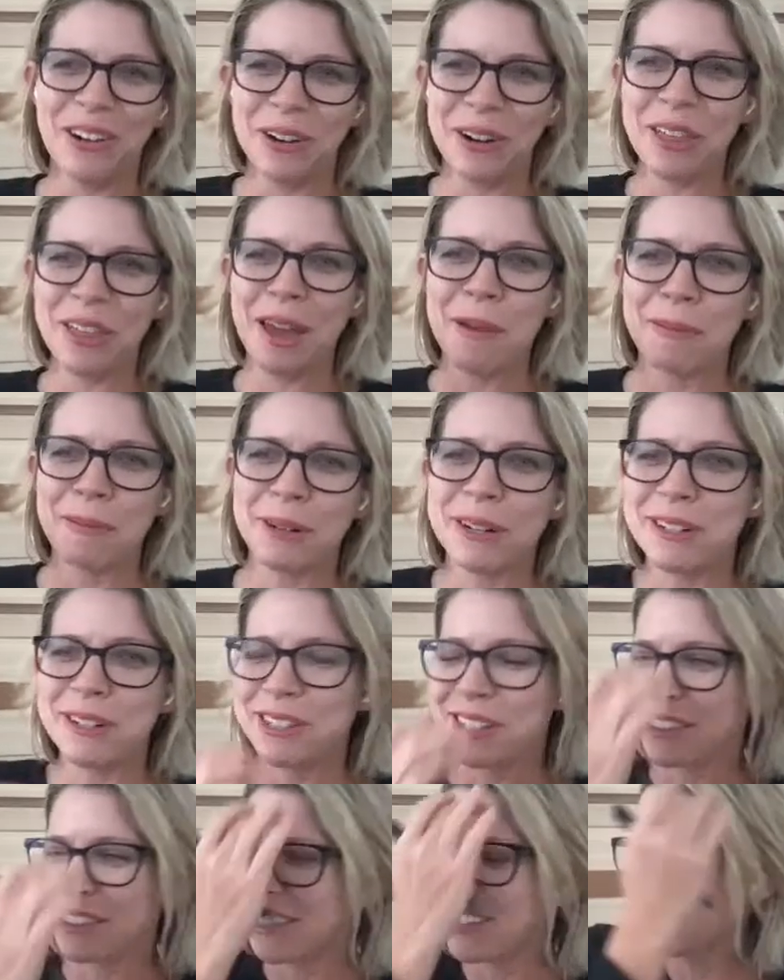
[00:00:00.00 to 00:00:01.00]
or that
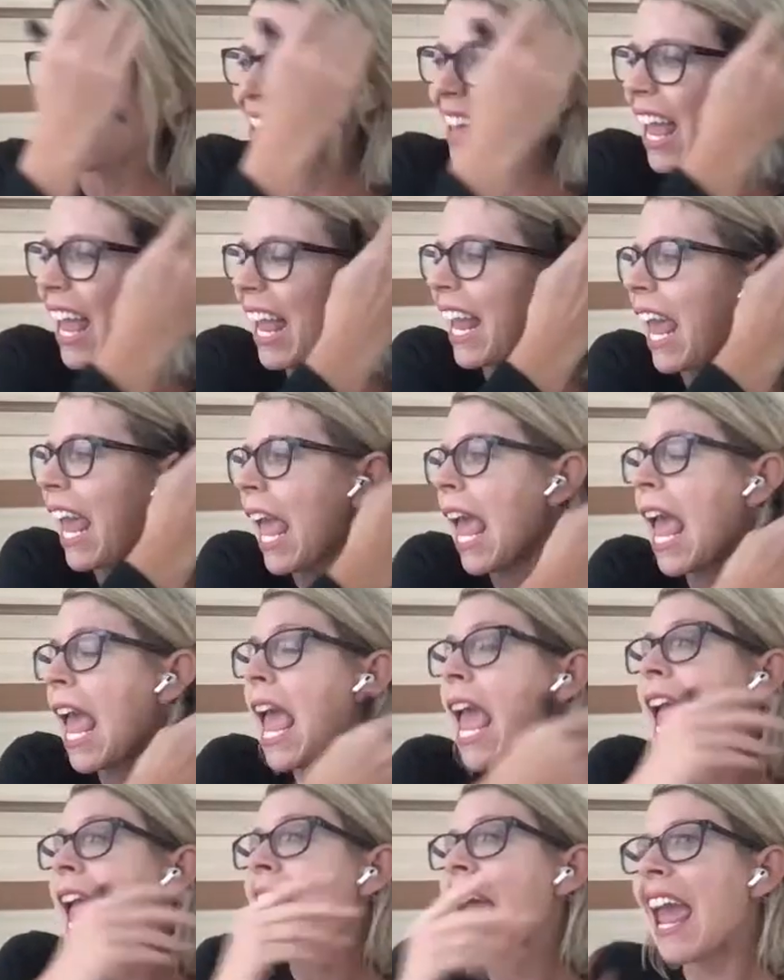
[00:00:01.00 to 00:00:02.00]
person that's like,
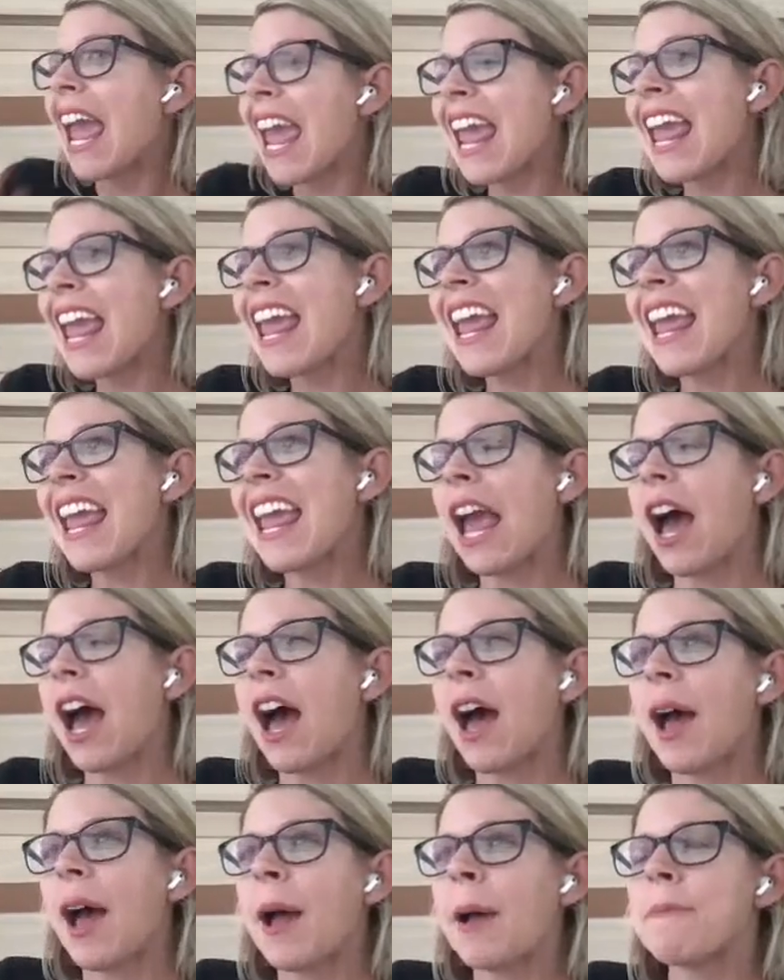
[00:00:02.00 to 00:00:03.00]
hey,
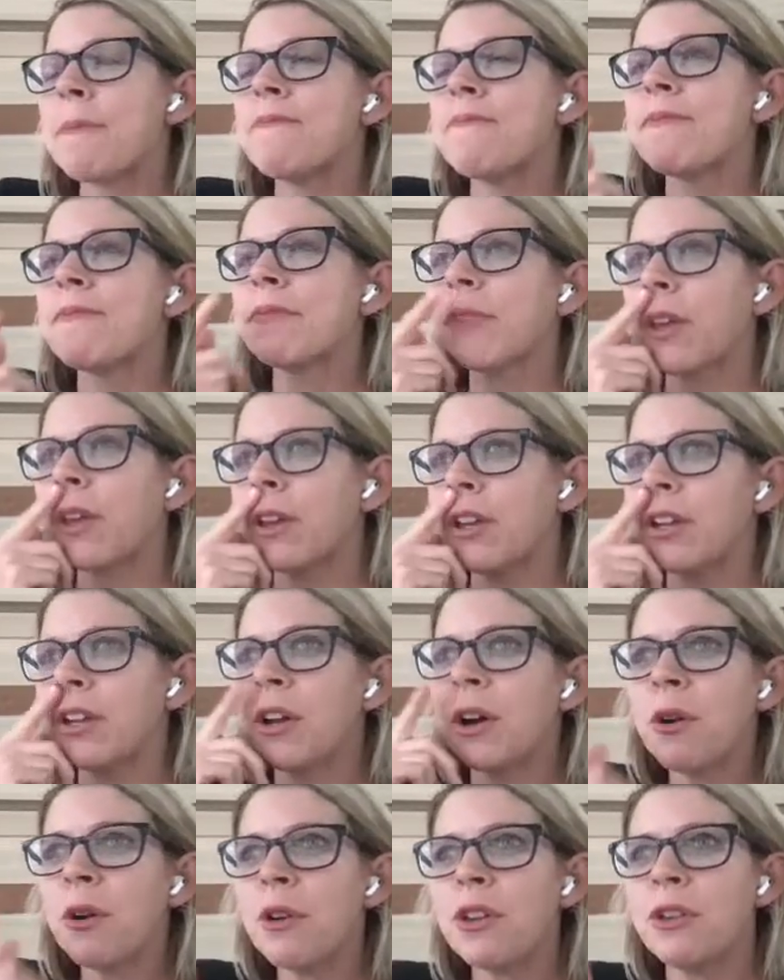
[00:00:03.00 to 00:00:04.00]

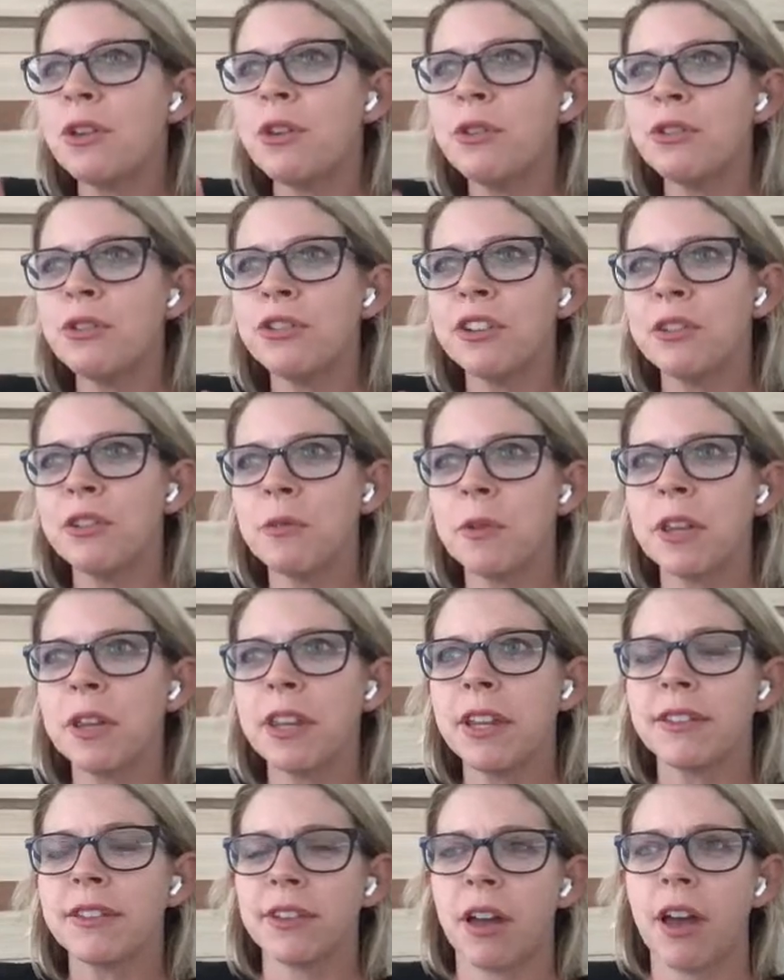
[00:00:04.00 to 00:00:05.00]
you should
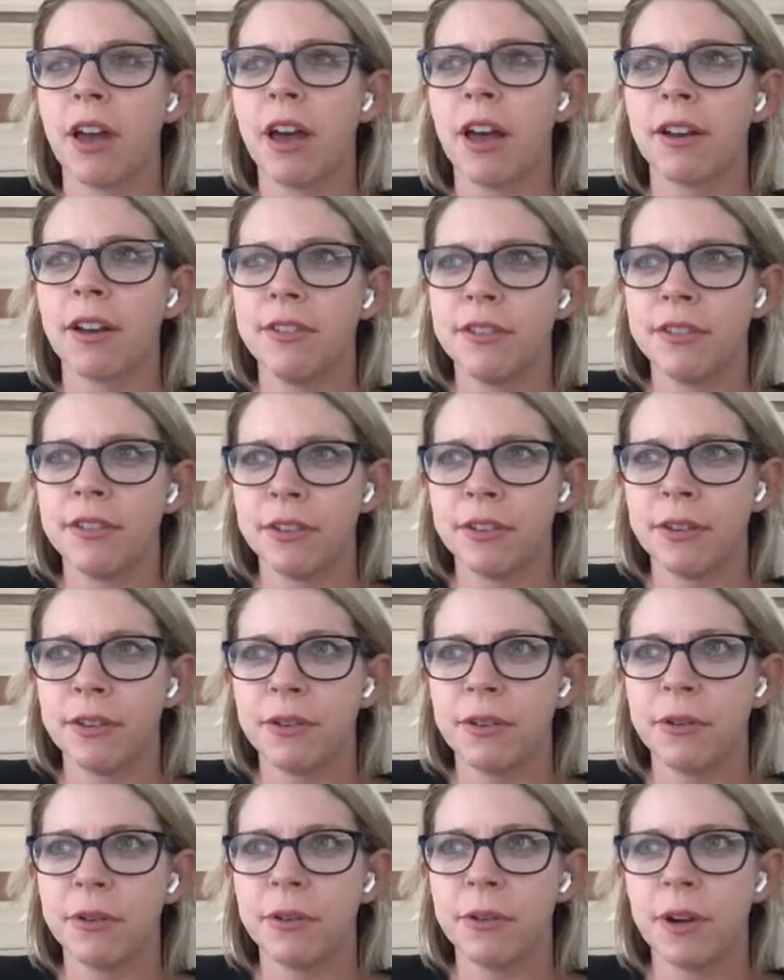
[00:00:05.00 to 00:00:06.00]
really talk
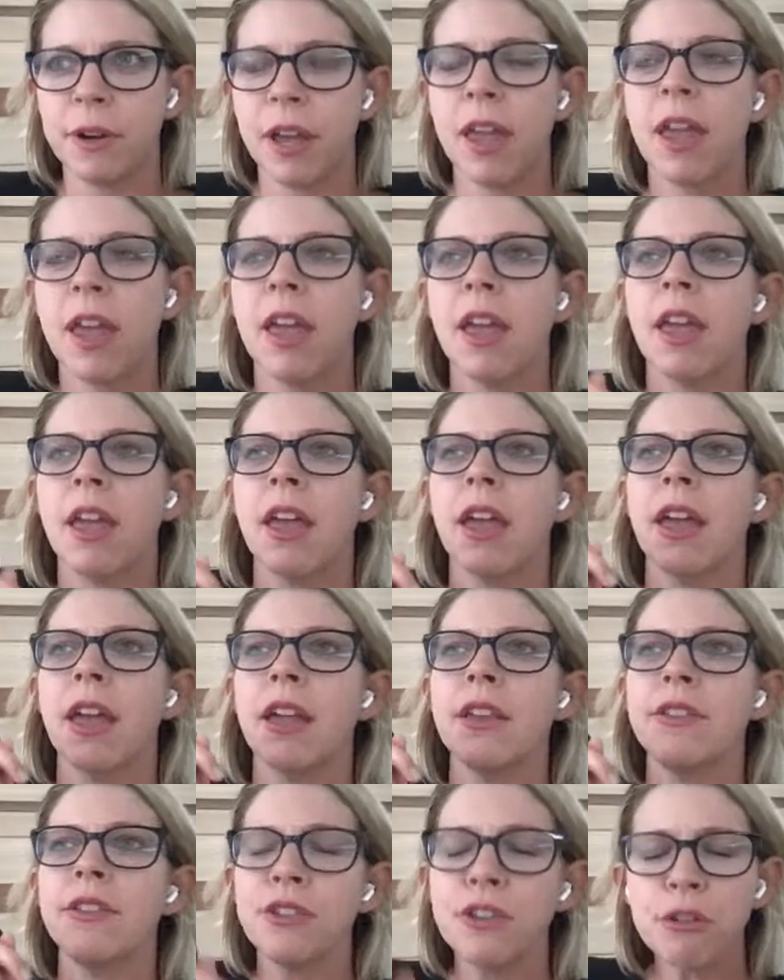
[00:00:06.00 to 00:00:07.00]
to,
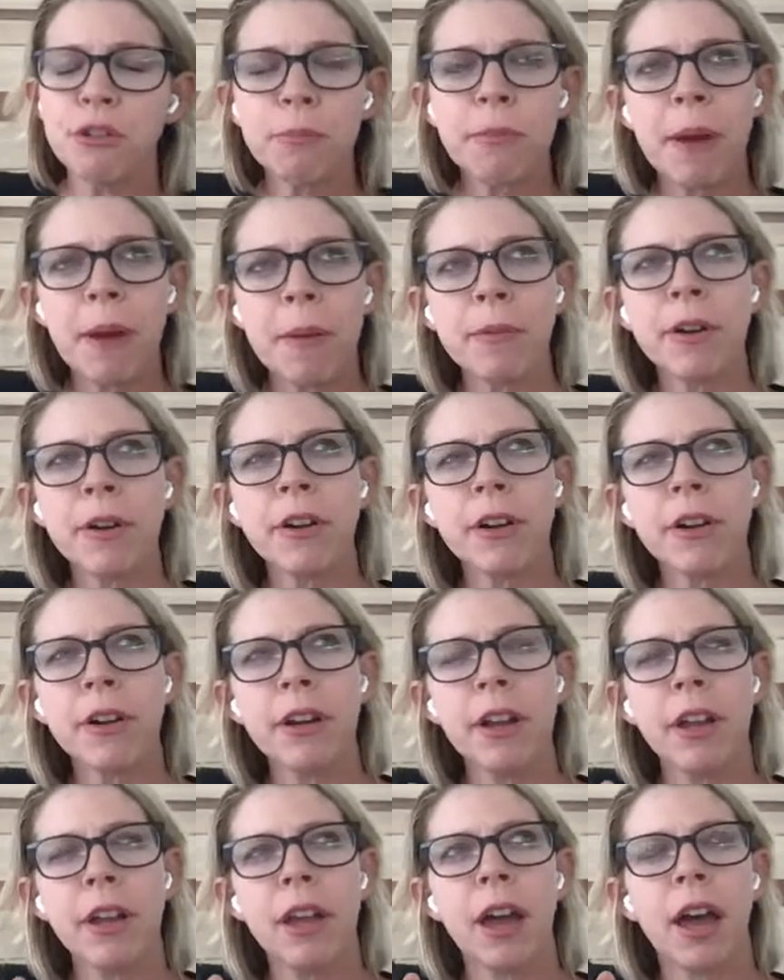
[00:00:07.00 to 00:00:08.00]
do you
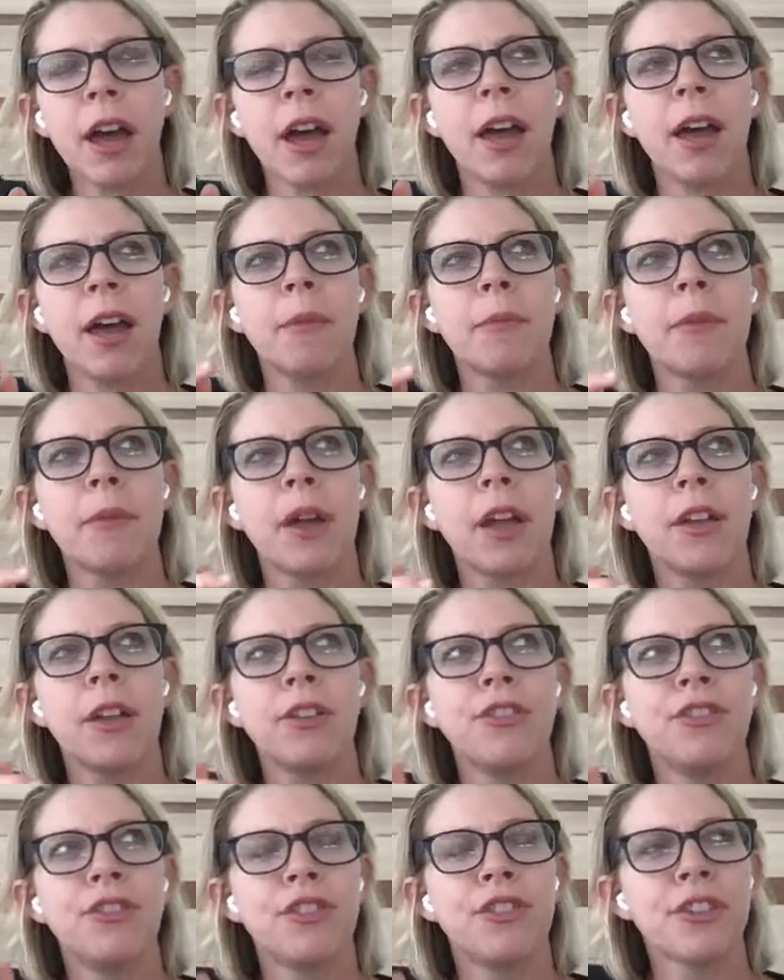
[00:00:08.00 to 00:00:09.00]
remember
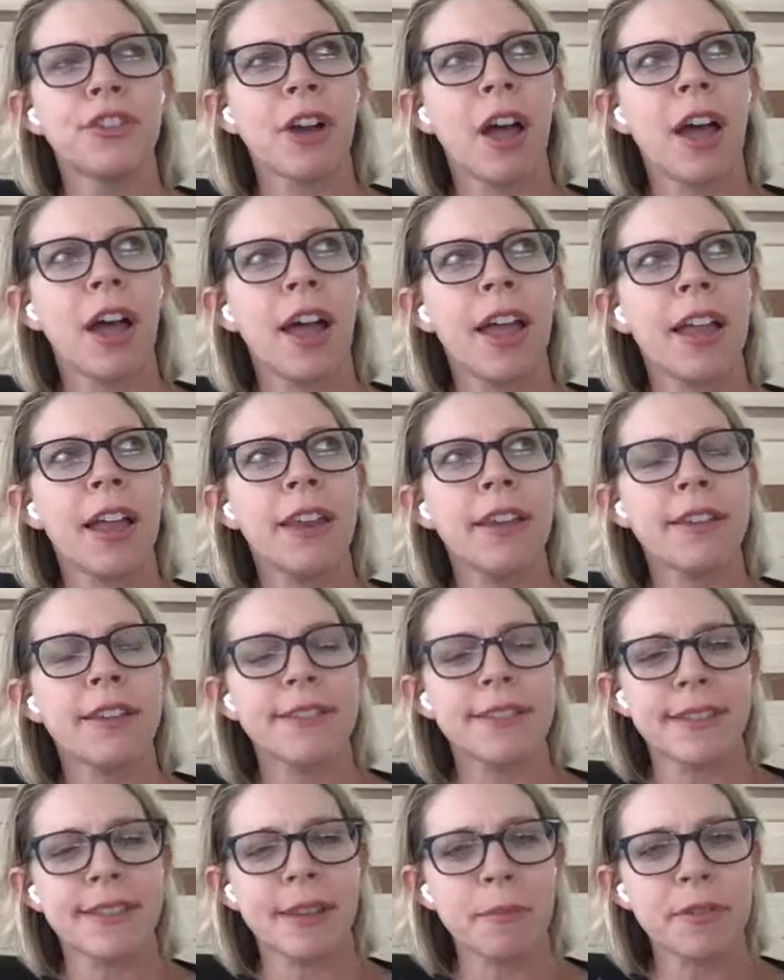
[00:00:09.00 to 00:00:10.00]
John
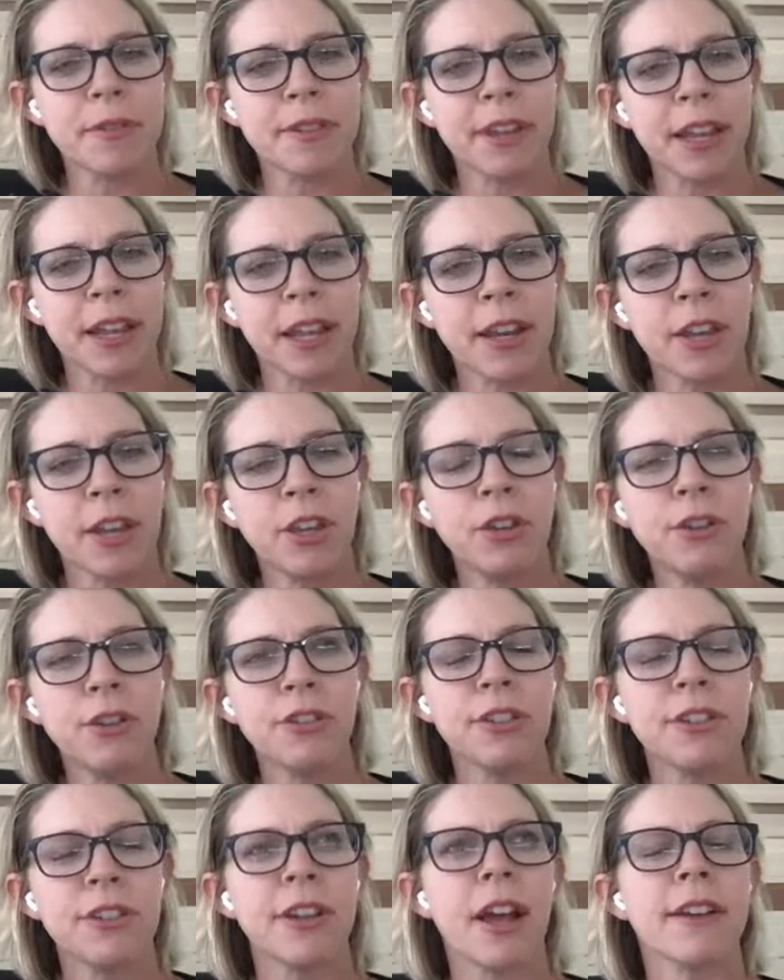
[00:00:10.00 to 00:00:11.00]
Simpson?
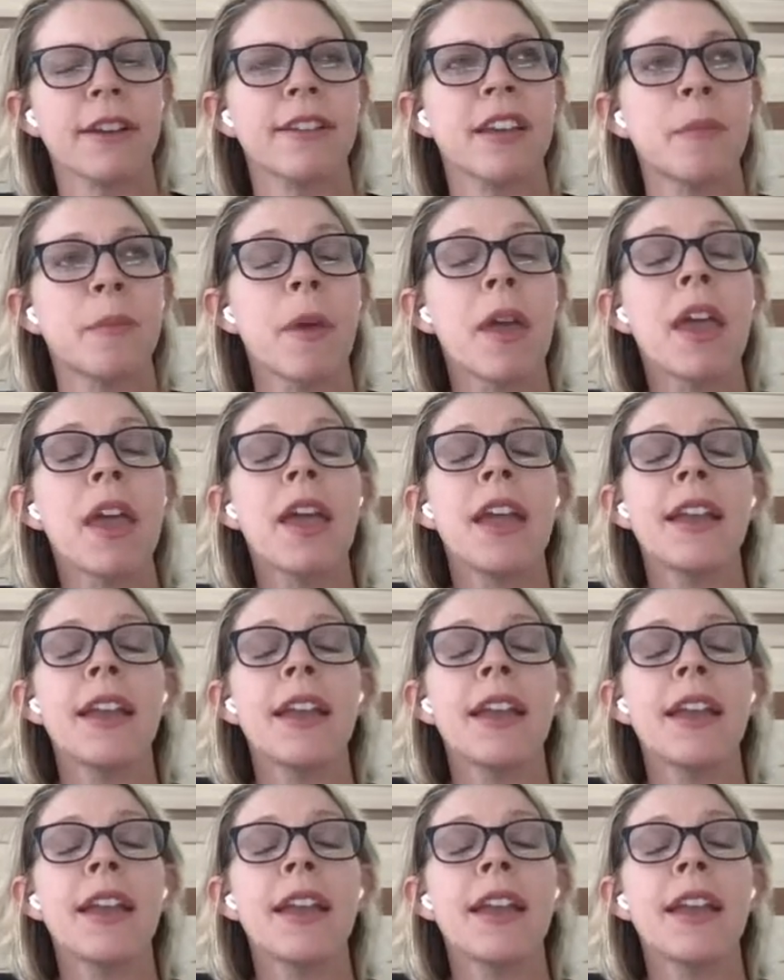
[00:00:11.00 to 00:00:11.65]
You should talk to him.